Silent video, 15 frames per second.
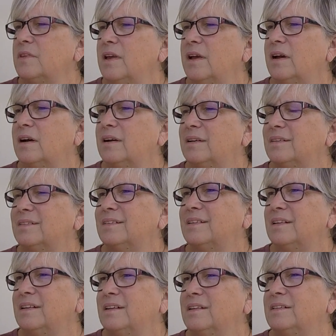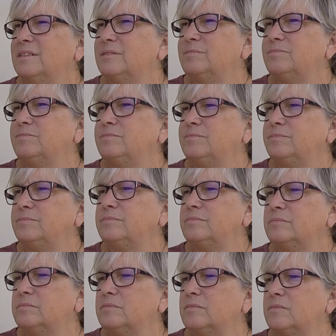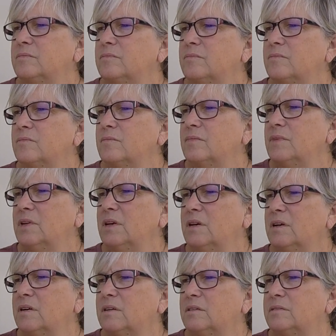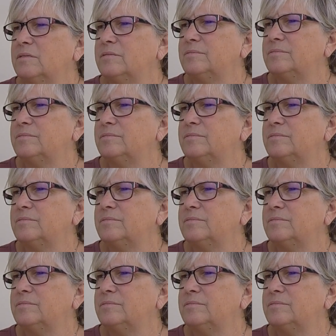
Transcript: [no speech]